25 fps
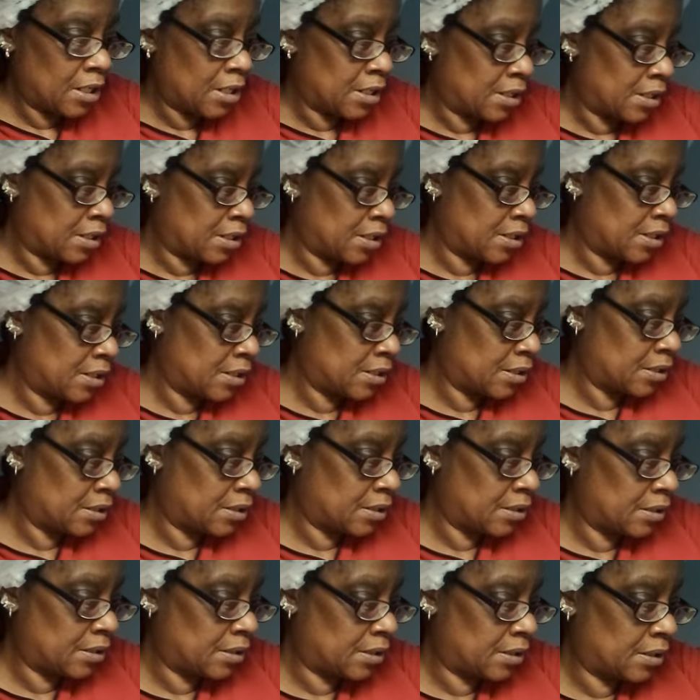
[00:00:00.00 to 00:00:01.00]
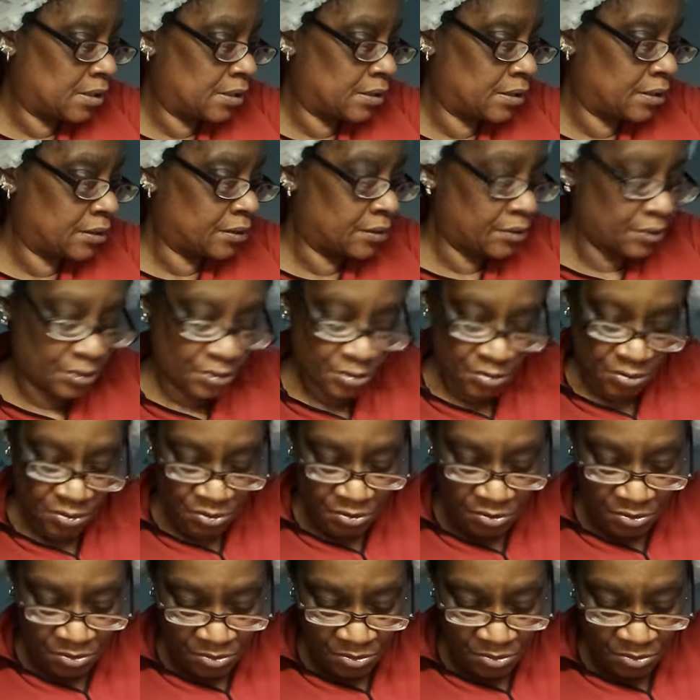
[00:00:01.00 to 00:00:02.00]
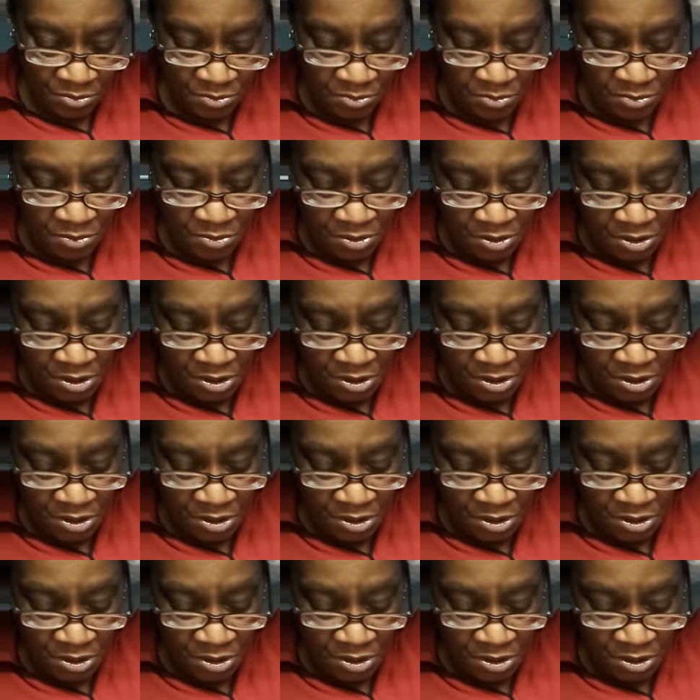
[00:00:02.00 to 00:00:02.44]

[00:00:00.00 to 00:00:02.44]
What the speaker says: Nothing is said.